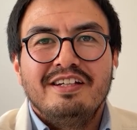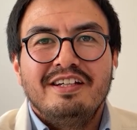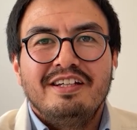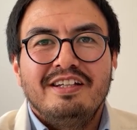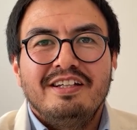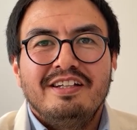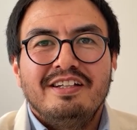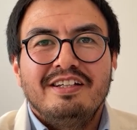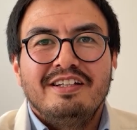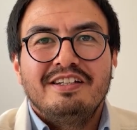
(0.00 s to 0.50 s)

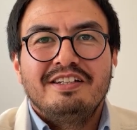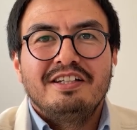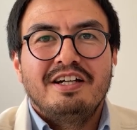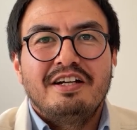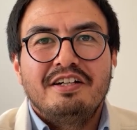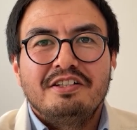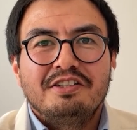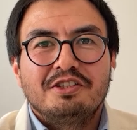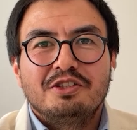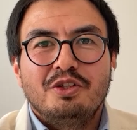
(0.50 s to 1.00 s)

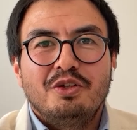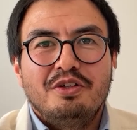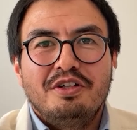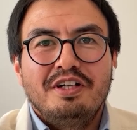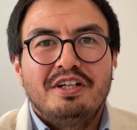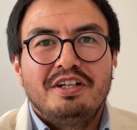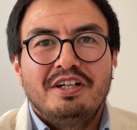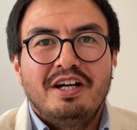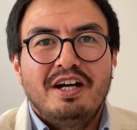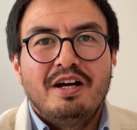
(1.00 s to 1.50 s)
entire
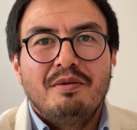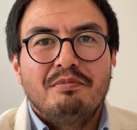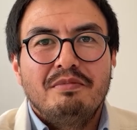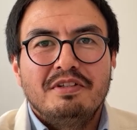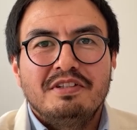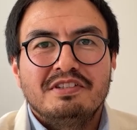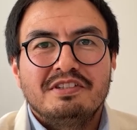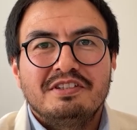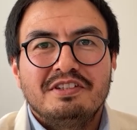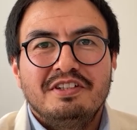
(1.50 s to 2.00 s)
story
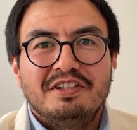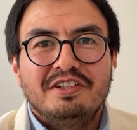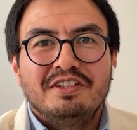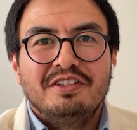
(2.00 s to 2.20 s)
happens.